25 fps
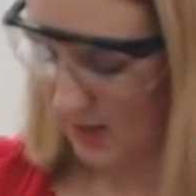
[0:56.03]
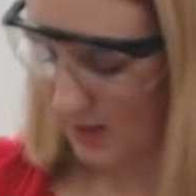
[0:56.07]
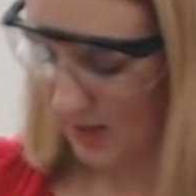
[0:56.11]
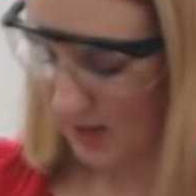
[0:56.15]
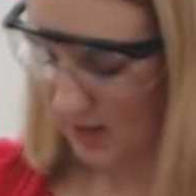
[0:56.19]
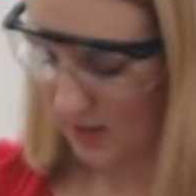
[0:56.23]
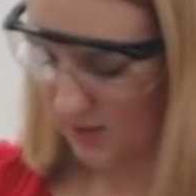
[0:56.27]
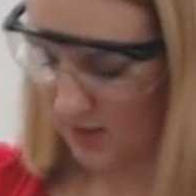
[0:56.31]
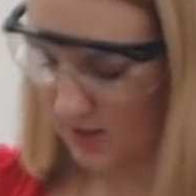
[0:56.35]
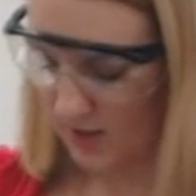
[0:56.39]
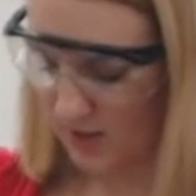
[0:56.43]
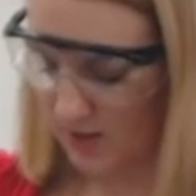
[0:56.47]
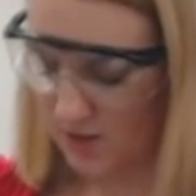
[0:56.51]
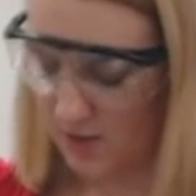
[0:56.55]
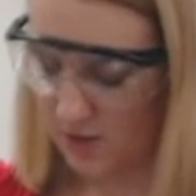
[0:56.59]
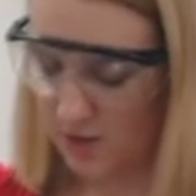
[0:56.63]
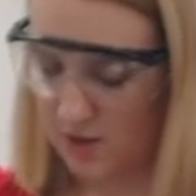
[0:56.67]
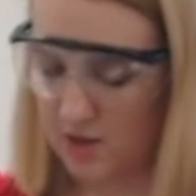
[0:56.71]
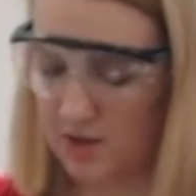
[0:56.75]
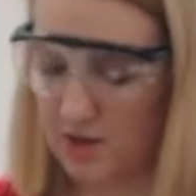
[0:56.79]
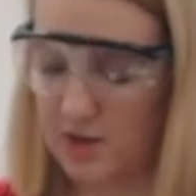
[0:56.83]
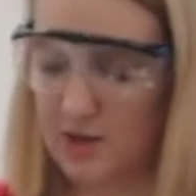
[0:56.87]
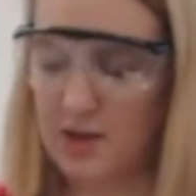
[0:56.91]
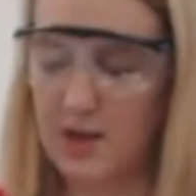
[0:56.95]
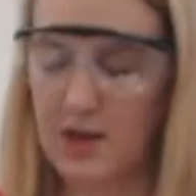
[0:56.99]
and then
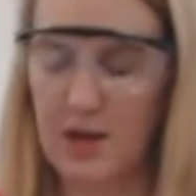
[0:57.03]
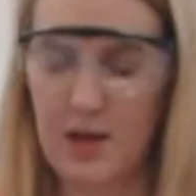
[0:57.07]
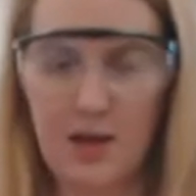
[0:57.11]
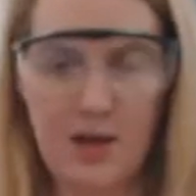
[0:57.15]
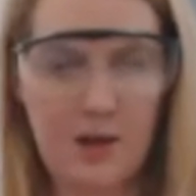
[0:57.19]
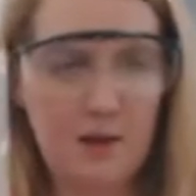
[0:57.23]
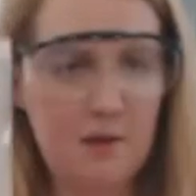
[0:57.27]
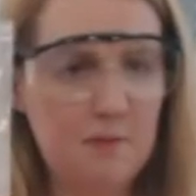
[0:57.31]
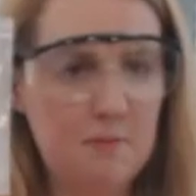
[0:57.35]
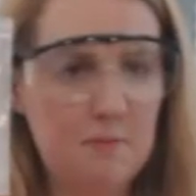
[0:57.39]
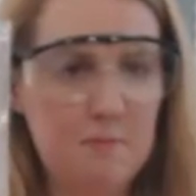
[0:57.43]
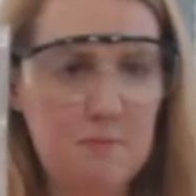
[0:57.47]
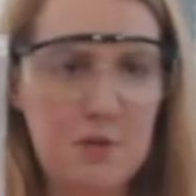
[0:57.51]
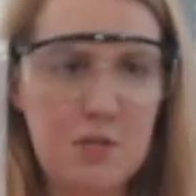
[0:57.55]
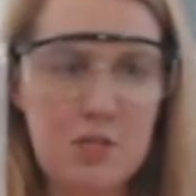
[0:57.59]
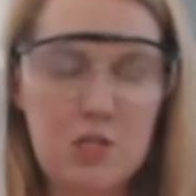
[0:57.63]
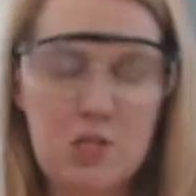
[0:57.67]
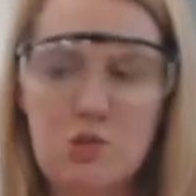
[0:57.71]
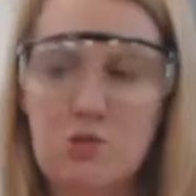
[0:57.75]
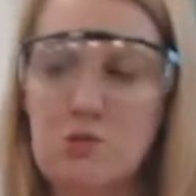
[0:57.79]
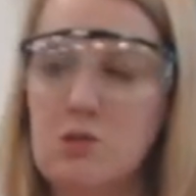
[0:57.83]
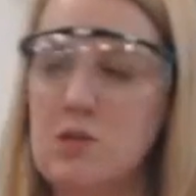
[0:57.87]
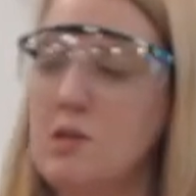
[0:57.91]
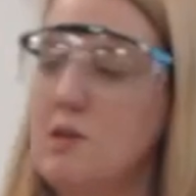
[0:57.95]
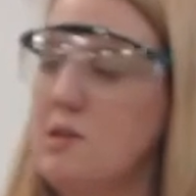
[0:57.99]
a
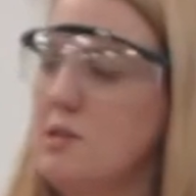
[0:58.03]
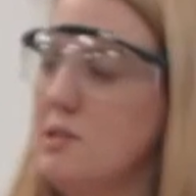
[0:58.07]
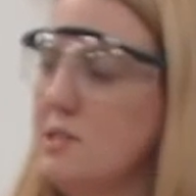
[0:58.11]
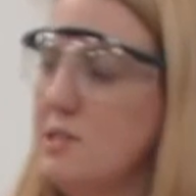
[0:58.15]
mystery